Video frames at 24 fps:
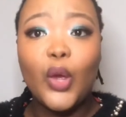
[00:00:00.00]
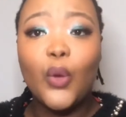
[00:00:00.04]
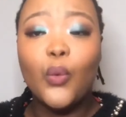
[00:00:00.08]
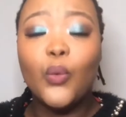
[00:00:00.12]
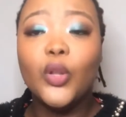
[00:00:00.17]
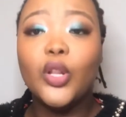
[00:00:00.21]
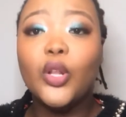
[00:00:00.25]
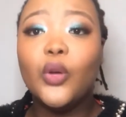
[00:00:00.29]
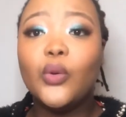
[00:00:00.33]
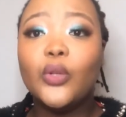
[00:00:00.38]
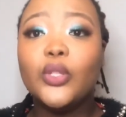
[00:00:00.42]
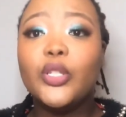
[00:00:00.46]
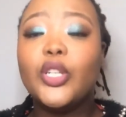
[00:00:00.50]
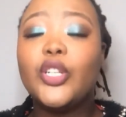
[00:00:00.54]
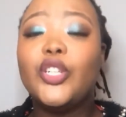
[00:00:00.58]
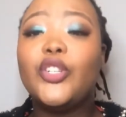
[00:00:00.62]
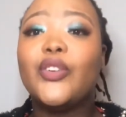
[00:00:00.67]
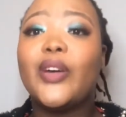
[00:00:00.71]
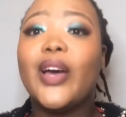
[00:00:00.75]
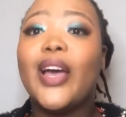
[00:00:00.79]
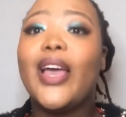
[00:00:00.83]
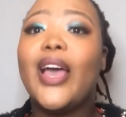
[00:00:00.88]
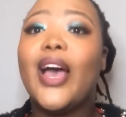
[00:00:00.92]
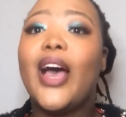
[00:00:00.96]
will also
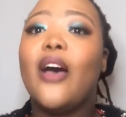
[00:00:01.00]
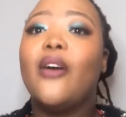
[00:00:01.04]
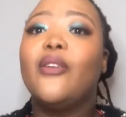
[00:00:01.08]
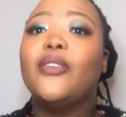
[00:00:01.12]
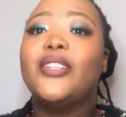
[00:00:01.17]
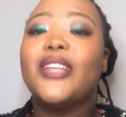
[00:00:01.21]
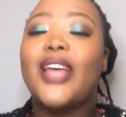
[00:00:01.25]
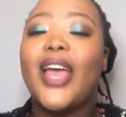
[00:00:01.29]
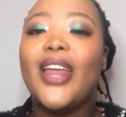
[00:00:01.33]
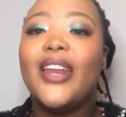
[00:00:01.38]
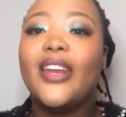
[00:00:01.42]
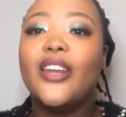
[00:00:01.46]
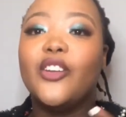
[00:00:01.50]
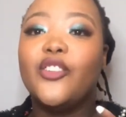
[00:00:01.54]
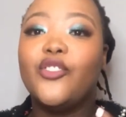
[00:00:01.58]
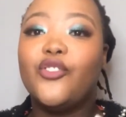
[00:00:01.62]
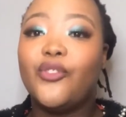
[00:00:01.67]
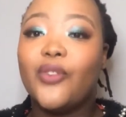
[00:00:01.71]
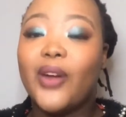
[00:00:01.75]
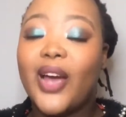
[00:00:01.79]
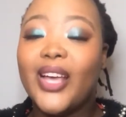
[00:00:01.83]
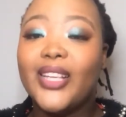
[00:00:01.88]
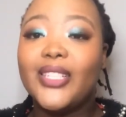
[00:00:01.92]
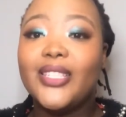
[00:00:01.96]
dry out, and a
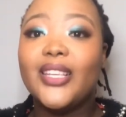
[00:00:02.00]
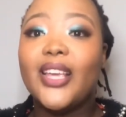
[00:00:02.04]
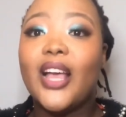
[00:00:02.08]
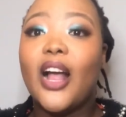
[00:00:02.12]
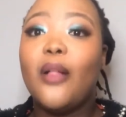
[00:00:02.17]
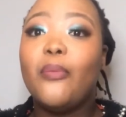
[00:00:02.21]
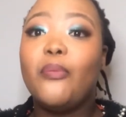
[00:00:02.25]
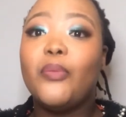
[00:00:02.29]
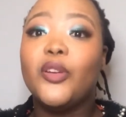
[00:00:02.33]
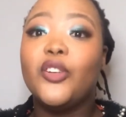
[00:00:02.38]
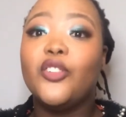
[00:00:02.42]
dry scalp